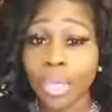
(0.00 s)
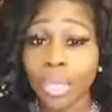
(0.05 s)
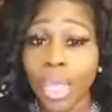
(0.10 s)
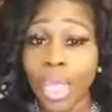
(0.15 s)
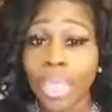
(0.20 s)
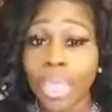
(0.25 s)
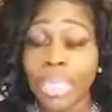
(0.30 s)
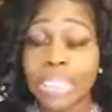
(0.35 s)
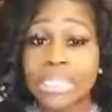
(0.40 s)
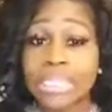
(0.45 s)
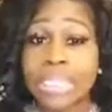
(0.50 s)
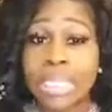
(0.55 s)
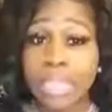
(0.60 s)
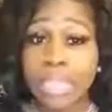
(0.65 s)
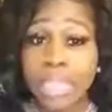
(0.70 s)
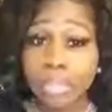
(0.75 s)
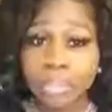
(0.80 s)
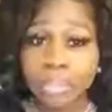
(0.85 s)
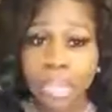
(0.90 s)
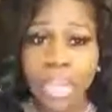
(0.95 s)
a
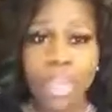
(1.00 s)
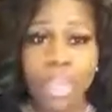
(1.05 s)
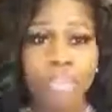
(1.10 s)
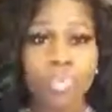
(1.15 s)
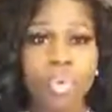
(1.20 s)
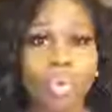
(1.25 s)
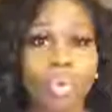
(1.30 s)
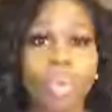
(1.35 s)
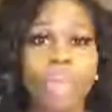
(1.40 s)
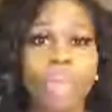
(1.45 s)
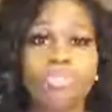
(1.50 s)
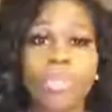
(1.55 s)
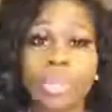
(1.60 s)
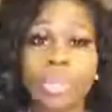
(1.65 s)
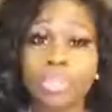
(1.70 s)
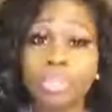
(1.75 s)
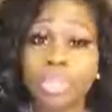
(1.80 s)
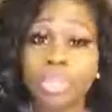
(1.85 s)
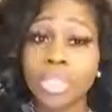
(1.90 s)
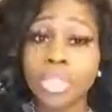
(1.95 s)
deep level of
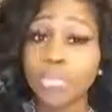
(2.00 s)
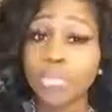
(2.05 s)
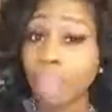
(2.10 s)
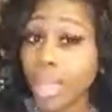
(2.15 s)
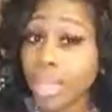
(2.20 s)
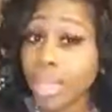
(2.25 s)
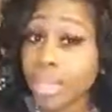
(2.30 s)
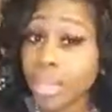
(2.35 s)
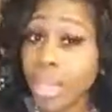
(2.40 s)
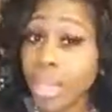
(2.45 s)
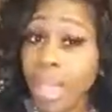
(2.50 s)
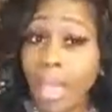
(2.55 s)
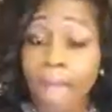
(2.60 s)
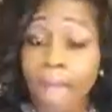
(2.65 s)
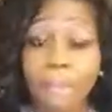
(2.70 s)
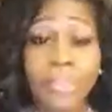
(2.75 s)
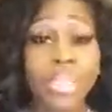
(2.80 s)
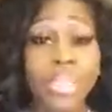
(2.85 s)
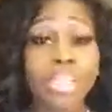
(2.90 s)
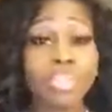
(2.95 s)
empathy, right?
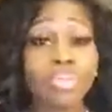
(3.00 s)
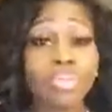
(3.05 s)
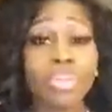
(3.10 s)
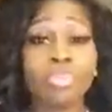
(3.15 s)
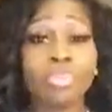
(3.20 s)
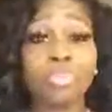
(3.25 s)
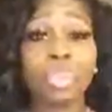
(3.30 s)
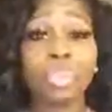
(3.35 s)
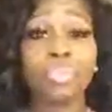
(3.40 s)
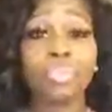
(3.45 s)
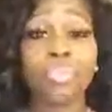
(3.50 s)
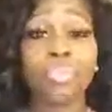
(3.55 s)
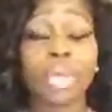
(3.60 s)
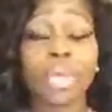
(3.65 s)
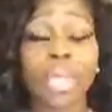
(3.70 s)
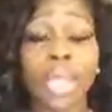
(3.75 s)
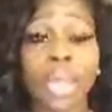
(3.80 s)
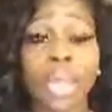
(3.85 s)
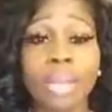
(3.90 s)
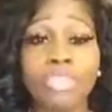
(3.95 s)
Because we've been through a
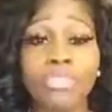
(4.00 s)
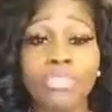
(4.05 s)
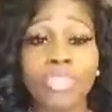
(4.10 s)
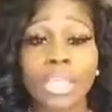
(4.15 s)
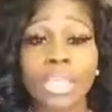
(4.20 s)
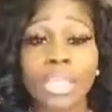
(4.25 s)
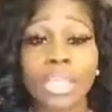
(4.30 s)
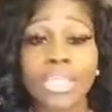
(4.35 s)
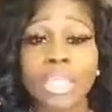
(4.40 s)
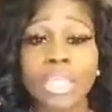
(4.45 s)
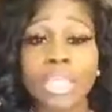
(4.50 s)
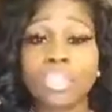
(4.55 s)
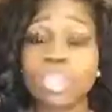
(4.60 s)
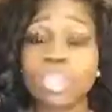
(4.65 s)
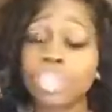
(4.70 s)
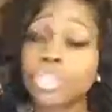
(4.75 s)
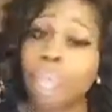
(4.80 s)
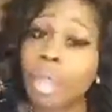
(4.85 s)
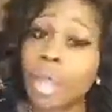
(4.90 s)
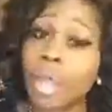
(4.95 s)
lot of things as